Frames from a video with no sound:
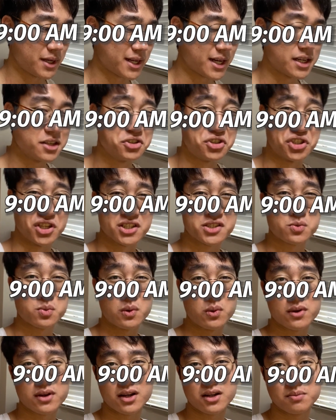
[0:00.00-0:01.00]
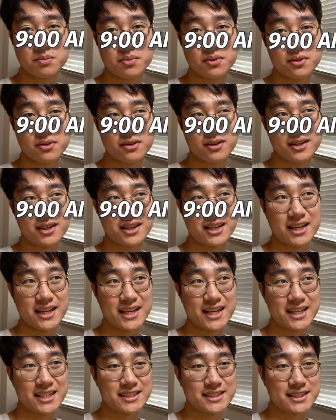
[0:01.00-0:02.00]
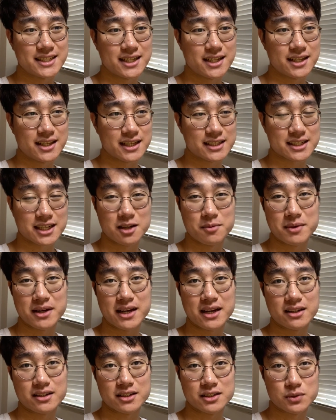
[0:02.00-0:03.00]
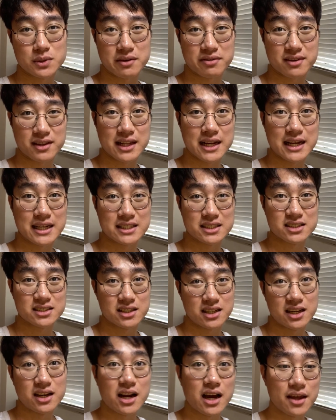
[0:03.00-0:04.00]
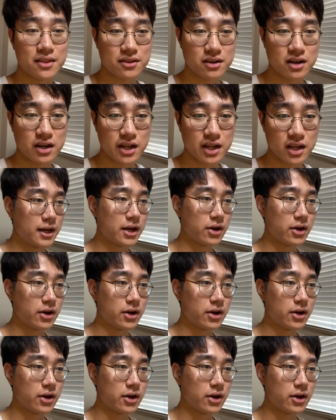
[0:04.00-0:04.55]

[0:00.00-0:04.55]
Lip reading: kind of just woke up, and that's kind of bad because we have class at 9:30.